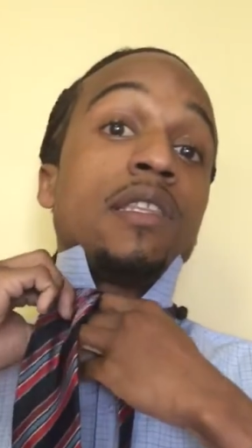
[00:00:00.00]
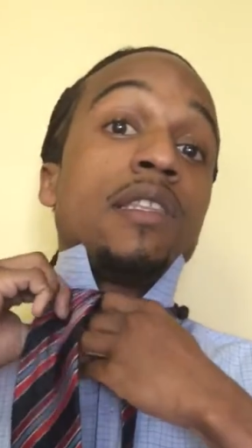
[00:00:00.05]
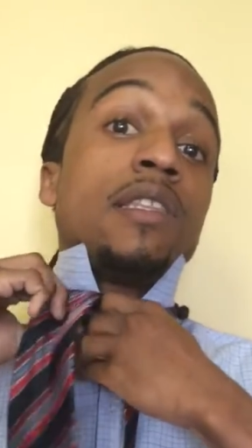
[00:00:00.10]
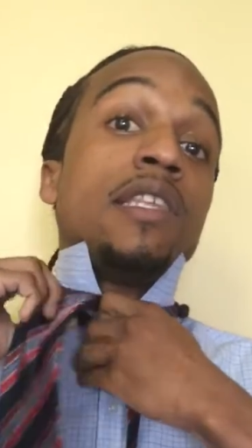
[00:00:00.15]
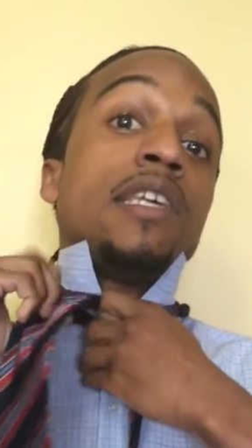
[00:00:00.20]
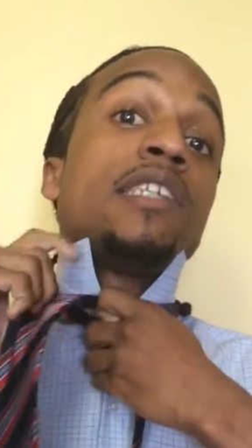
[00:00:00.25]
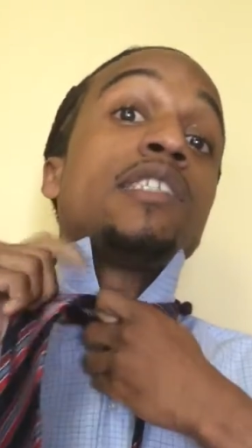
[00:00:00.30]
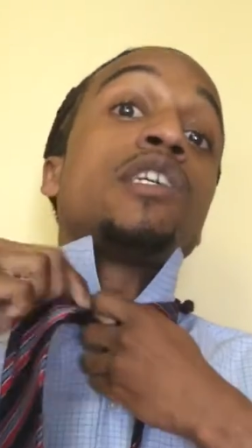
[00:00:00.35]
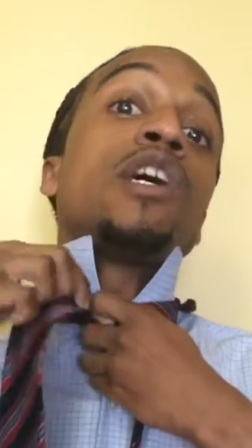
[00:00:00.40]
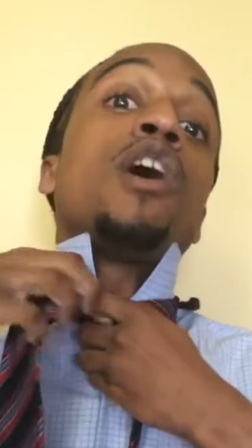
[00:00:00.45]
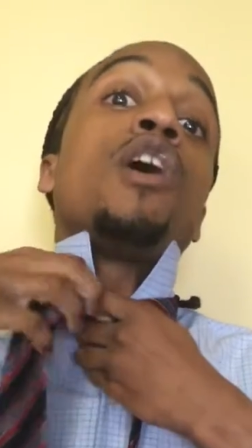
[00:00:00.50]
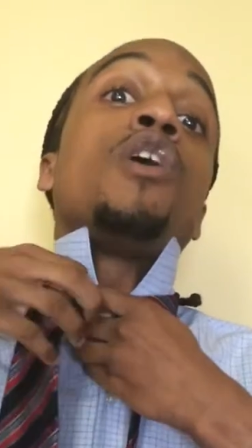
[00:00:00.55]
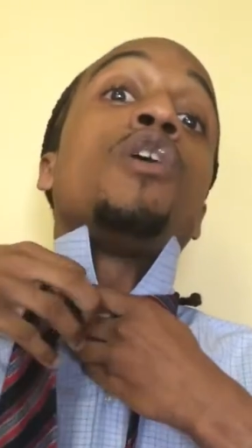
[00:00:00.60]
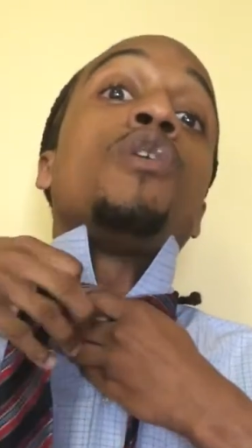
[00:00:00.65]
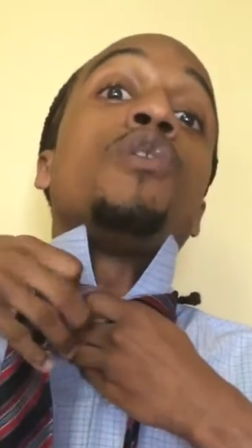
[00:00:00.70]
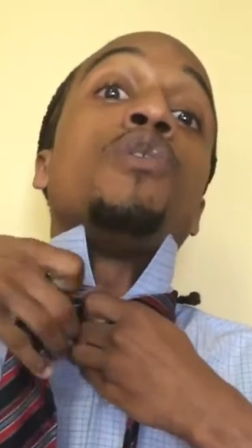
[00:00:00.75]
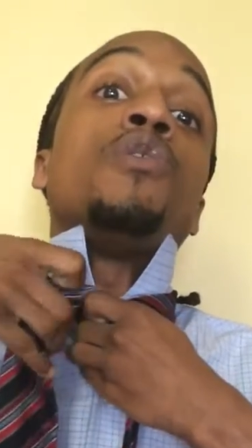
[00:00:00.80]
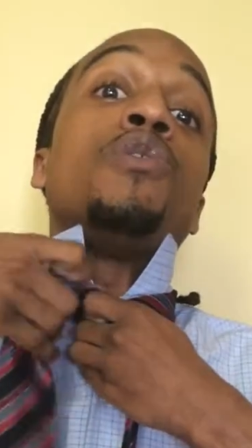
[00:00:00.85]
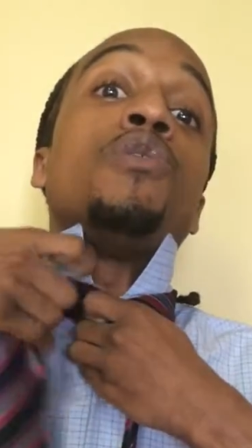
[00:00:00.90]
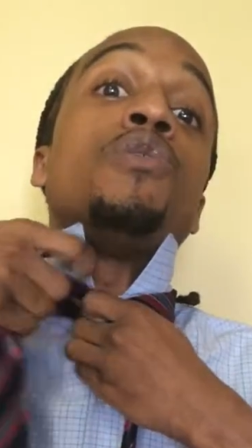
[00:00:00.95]
this
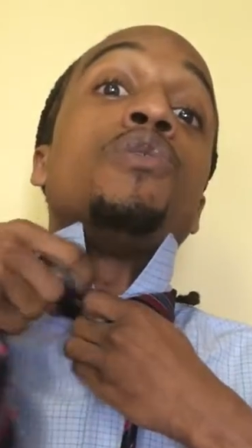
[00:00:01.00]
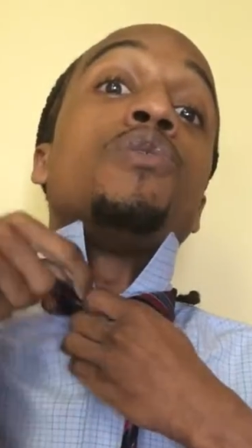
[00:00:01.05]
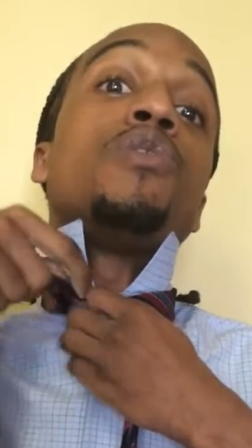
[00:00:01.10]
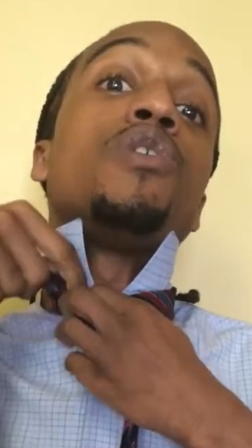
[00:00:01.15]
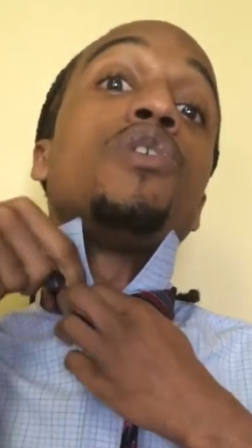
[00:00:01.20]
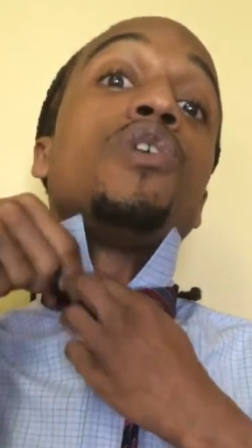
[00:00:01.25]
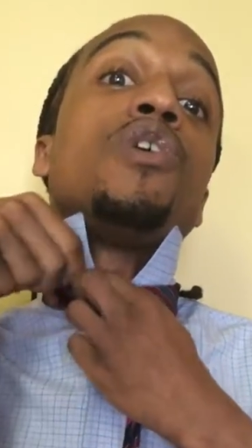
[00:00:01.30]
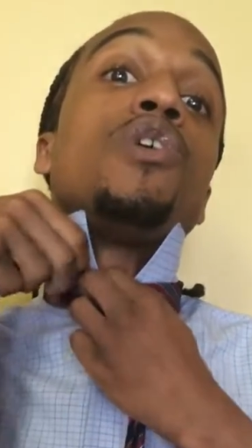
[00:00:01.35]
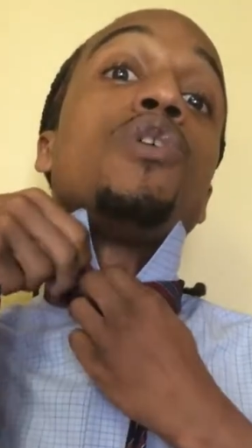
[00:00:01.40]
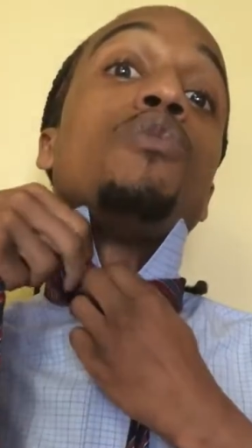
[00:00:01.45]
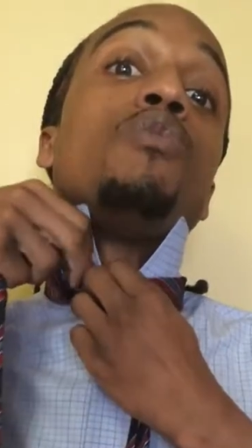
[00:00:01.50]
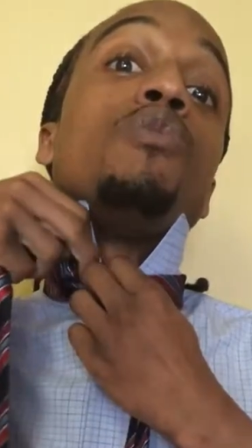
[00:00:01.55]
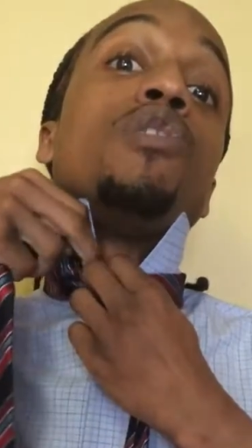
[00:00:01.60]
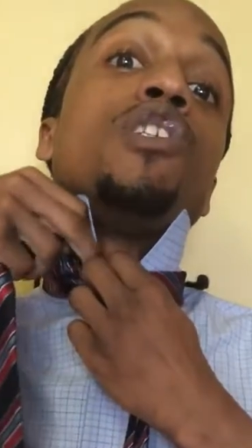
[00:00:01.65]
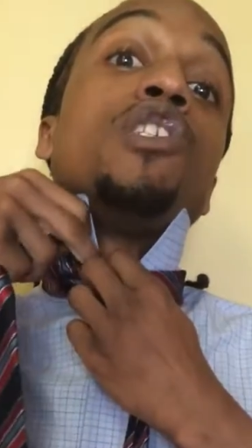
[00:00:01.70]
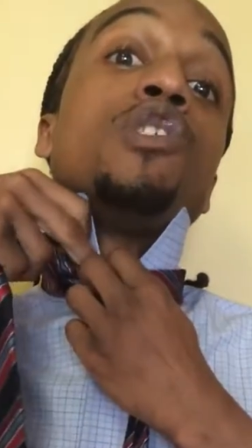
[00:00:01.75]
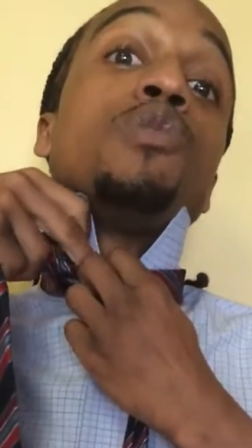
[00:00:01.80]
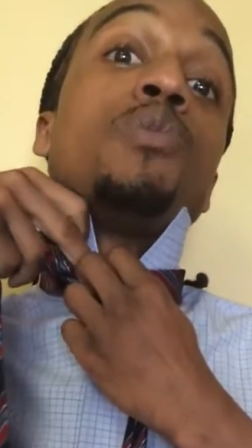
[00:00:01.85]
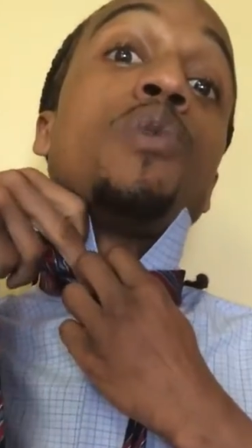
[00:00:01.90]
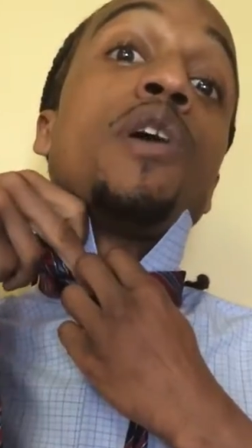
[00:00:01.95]
hole,
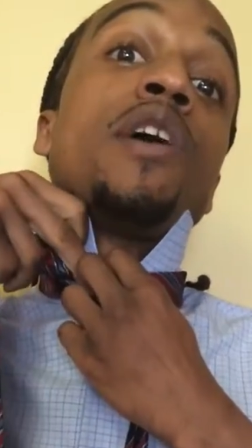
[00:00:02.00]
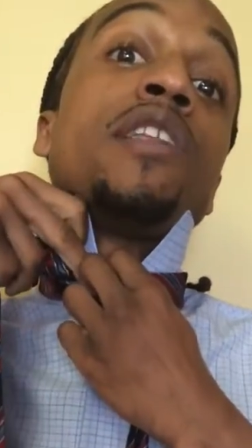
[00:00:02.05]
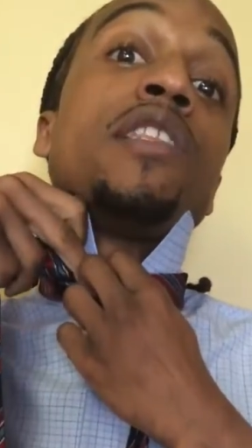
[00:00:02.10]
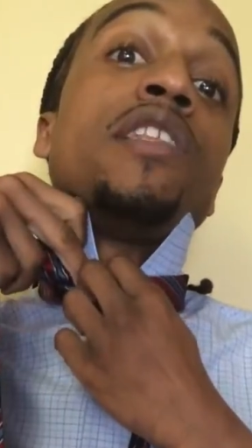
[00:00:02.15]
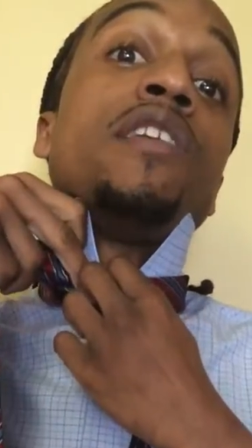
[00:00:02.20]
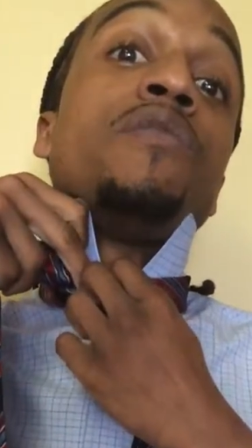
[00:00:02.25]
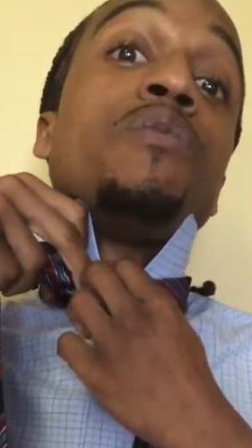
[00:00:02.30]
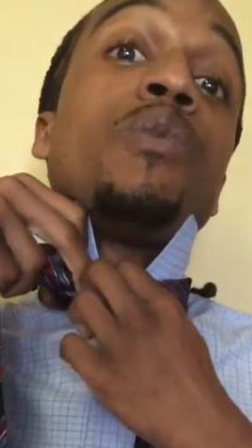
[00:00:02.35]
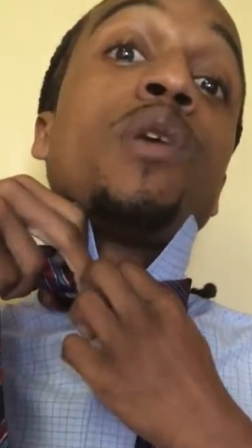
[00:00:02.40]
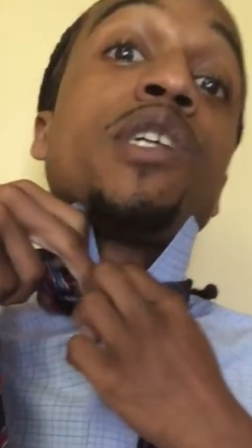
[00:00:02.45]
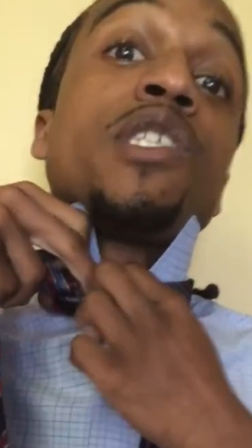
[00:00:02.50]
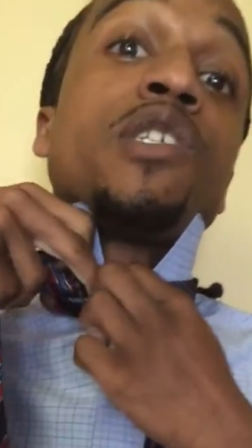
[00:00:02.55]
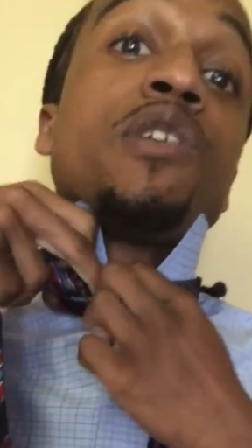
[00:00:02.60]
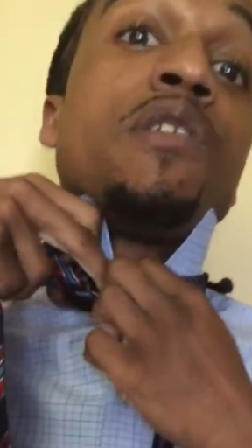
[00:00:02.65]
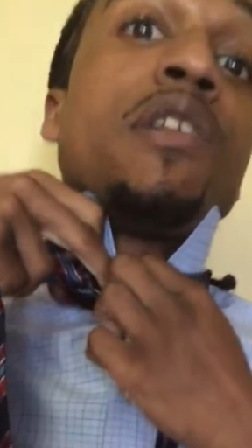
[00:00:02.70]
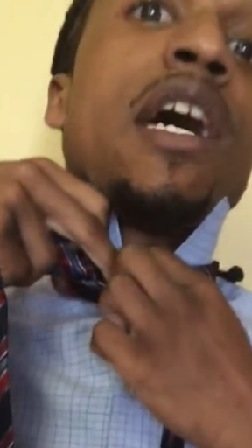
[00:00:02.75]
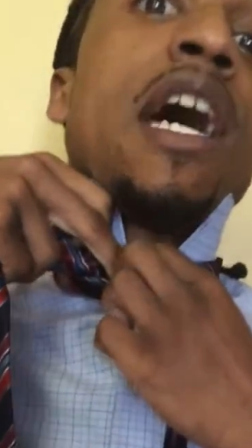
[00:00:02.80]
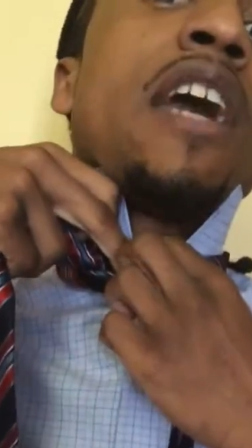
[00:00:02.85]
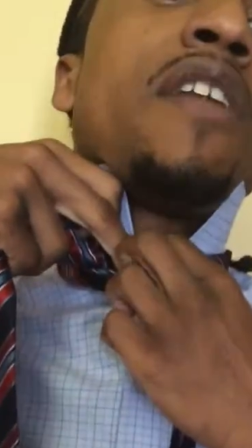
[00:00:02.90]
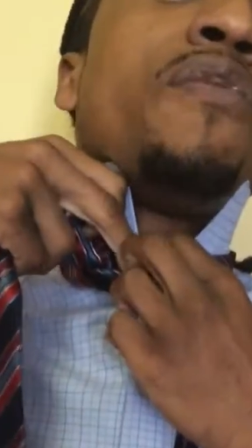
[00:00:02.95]
which is where the Windsor
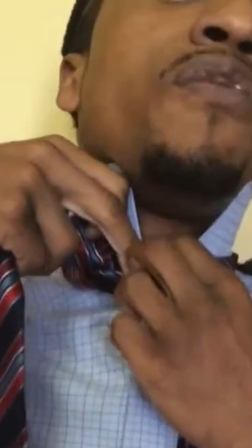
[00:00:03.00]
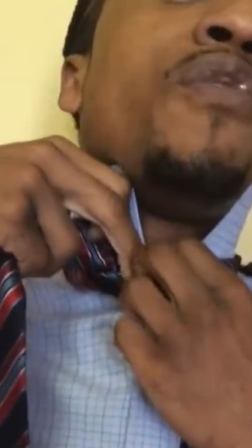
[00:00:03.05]
knot